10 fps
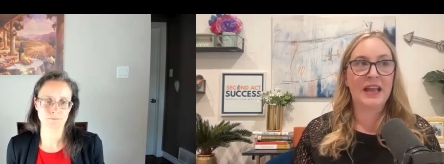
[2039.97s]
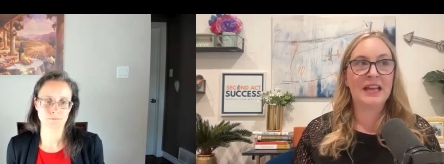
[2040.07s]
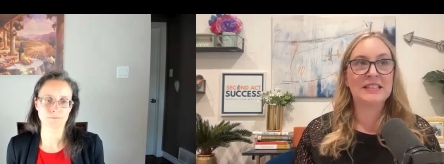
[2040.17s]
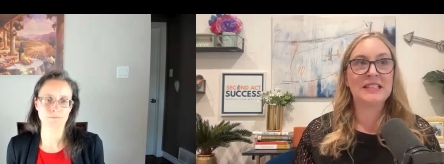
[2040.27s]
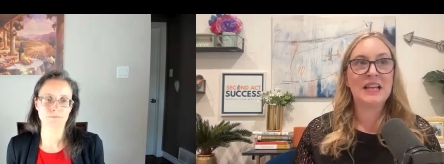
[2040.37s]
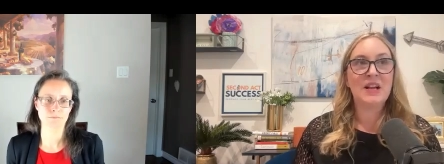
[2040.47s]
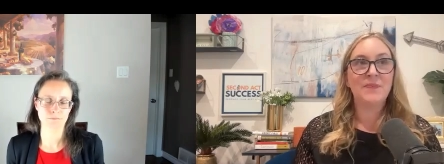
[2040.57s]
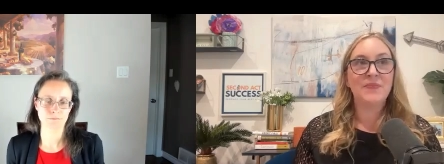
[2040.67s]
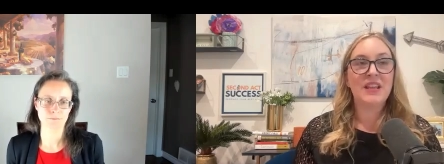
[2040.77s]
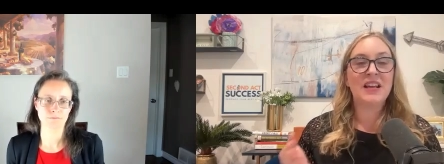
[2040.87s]
Speaker 1: And
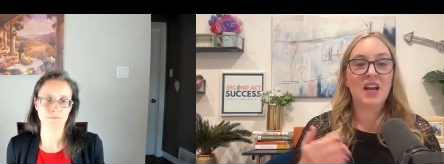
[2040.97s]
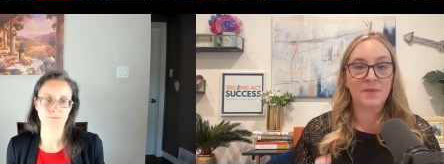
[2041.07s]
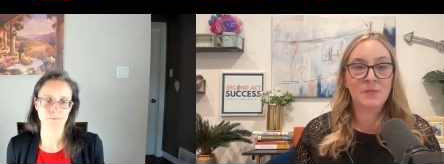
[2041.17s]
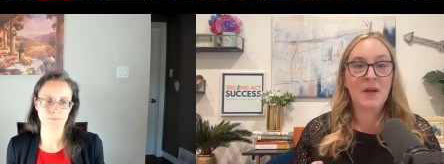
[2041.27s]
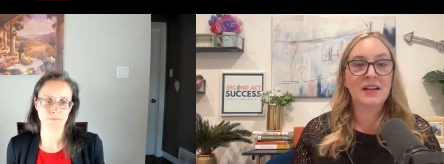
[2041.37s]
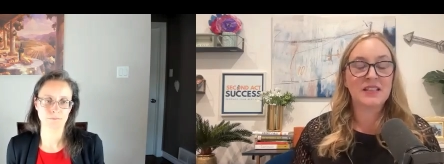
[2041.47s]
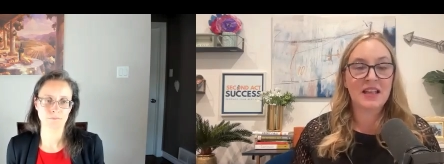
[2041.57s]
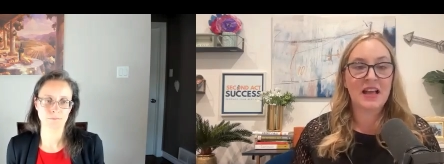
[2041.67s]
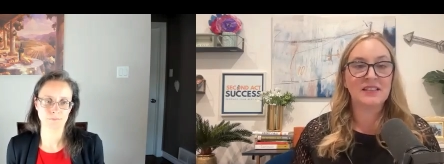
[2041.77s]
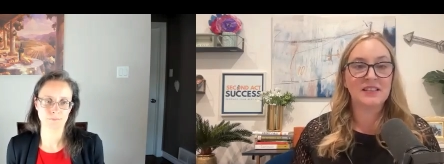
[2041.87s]
it comes back to
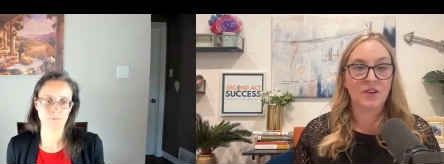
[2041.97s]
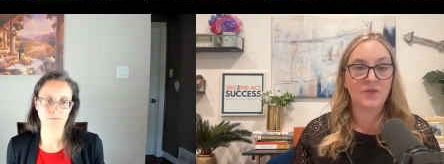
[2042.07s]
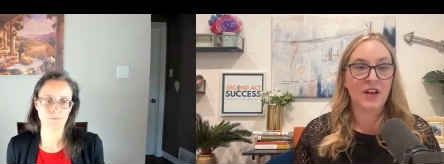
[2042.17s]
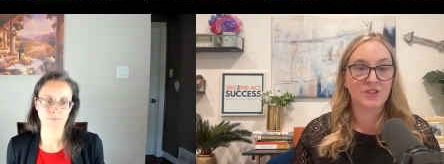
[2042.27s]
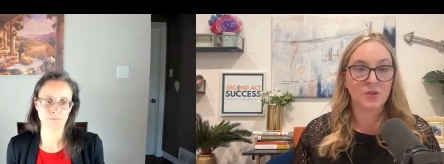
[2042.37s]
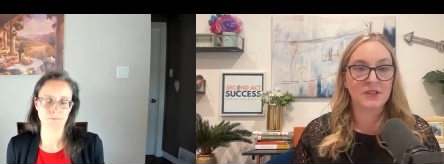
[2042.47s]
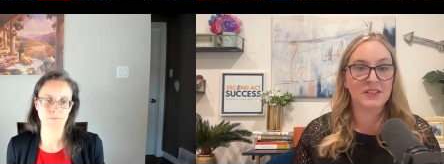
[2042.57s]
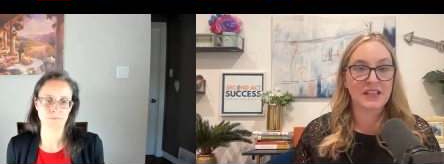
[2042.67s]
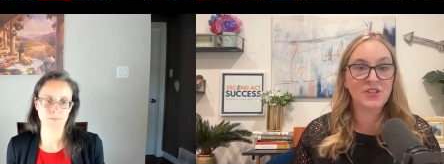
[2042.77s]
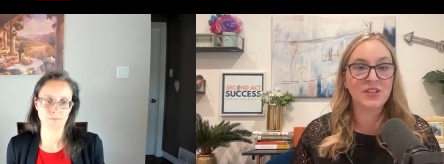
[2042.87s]
that self
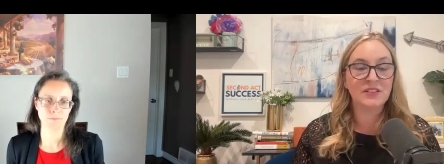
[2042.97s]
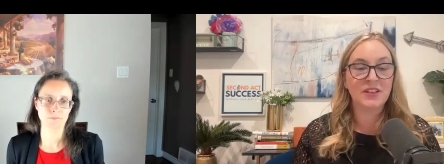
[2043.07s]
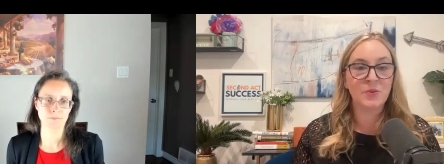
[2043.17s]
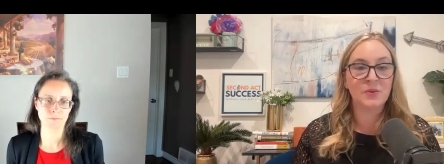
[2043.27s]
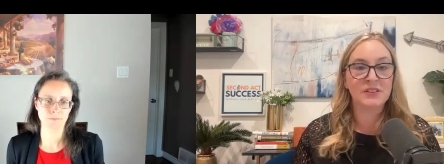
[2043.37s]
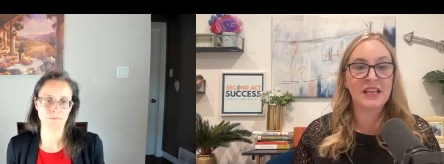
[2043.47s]
actualization, like you were